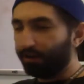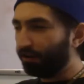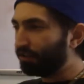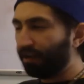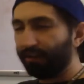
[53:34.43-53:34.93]

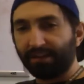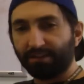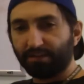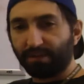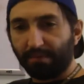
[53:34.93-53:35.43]
Shaolin
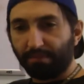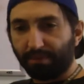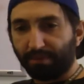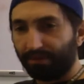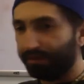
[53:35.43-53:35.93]
Tsukenpo,
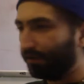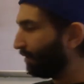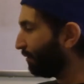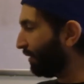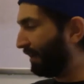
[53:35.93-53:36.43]

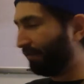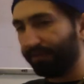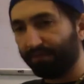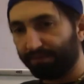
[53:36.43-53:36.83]
or whatever,